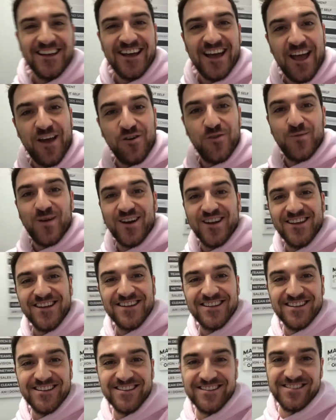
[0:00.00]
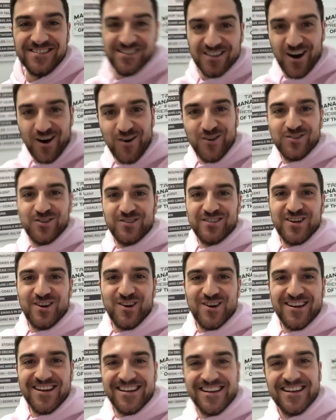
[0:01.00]
Hey everybody, this is Carlos
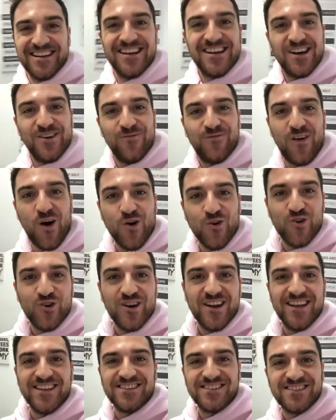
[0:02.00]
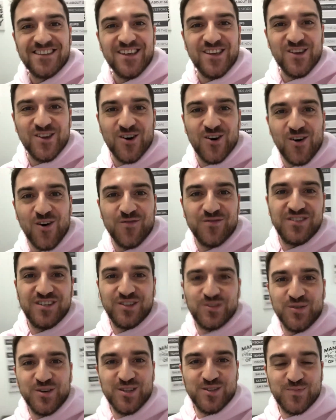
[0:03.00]
Ocelot, founder and C E O of G
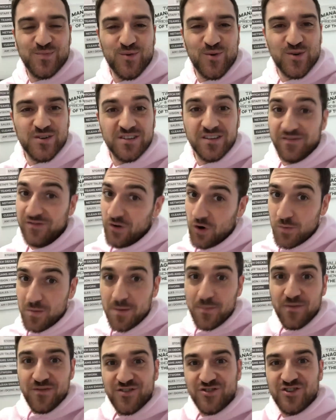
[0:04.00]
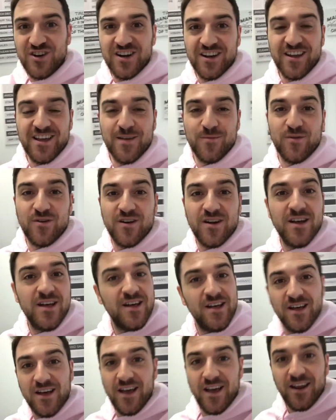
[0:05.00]
two Esports, former professional gamer
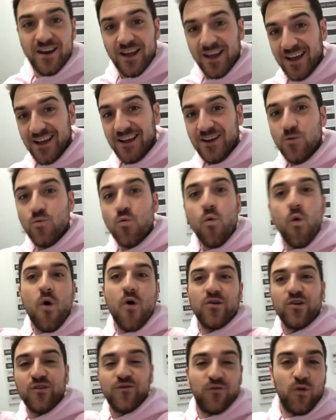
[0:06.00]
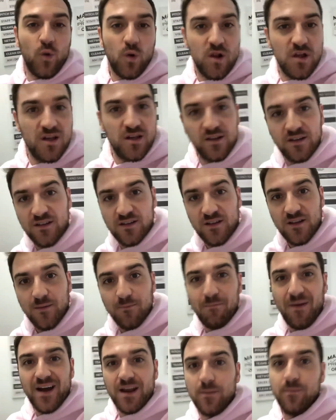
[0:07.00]
and wonderful
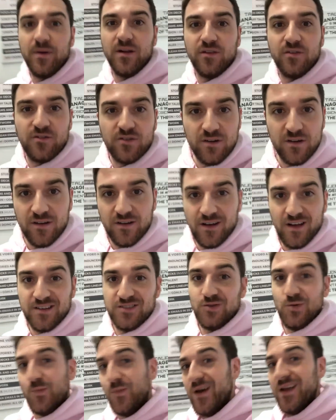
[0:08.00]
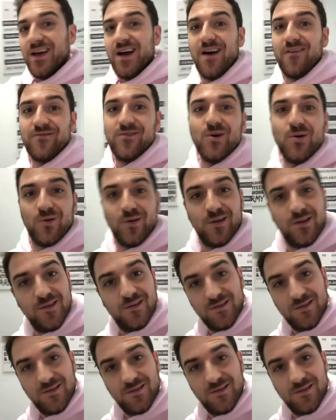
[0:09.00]
bodybuilder, as you may have known.